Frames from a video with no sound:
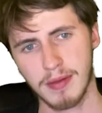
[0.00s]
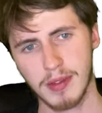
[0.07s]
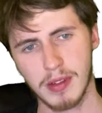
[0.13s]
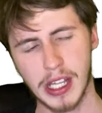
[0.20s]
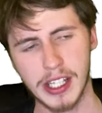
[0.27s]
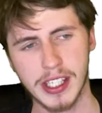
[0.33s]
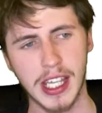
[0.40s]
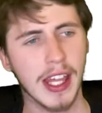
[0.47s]

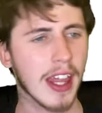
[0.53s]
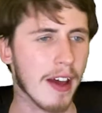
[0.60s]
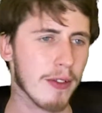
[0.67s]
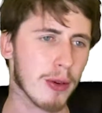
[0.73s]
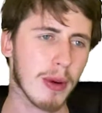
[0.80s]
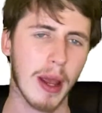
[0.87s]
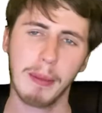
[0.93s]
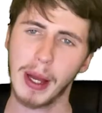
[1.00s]
Let's say they have a
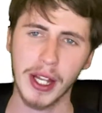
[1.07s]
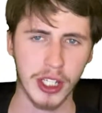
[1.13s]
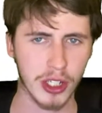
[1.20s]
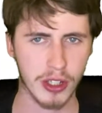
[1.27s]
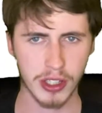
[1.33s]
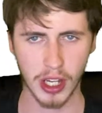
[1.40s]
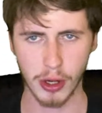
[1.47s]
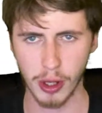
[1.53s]
rematch,
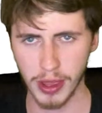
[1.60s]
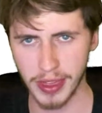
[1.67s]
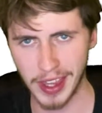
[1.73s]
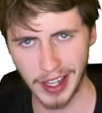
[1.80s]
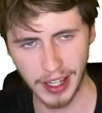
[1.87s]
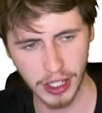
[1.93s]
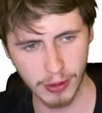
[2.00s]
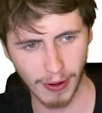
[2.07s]
because I do
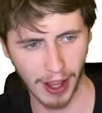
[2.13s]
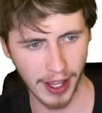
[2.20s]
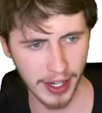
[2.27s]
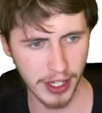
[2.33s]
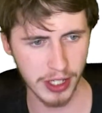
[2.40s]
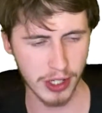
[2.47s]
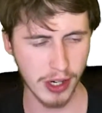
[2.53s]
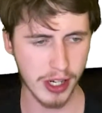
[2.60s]
think Ciryl
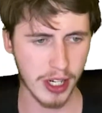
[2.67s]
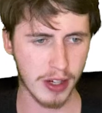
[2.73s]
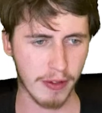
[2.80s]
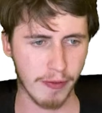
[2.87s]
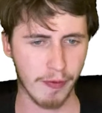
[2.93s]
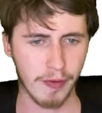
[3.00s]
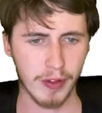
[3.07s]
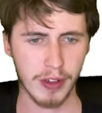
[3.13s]

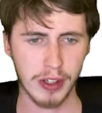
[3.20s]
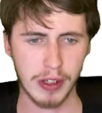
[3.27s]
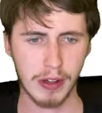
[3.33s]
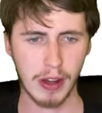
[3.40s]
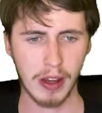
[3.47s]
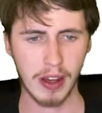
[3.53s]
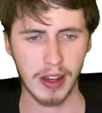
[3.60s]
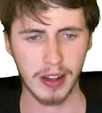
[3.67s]

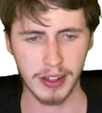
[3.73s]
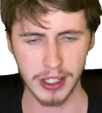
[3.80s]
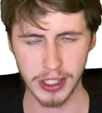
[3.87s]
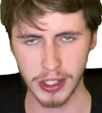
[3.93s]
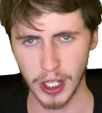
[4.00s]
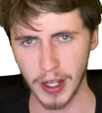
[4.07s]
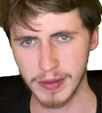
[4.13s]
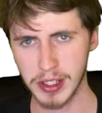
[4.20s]
Adesanya
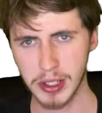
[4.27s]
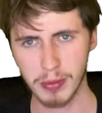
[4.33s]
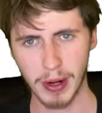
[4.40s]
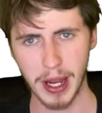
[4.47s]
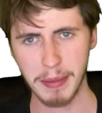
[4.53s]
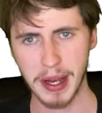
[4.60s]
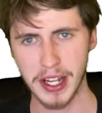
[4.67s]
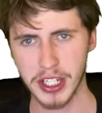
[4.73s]
deserves his
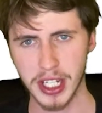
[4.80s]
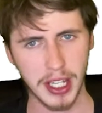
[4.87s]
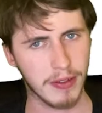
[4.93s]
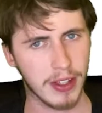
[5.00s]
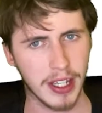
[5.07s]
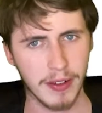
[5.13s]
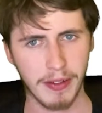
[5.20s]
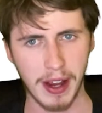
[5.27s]
rematch,
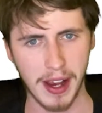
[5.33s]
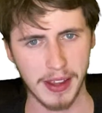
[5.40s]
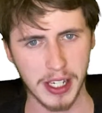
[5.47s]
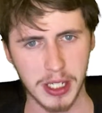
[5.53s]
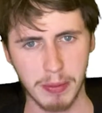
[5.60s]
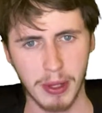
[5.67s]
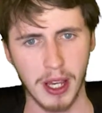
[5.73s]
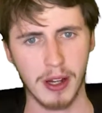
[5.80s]
even if
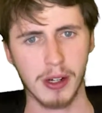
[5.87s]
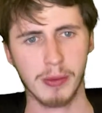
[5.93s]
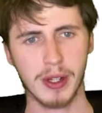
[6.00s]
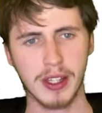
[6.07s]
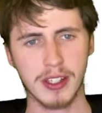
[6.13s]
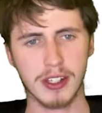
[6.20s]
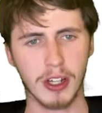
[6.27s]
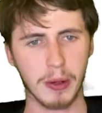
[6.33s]
Alex Pereira
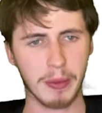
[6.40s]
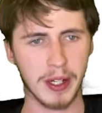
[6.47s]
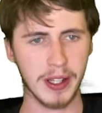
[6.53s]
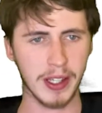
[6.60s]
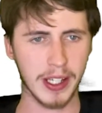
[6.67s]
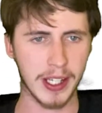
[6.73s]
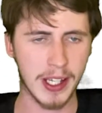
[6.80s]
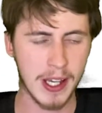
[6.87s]
wins
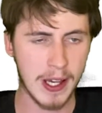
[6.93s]
dominantly.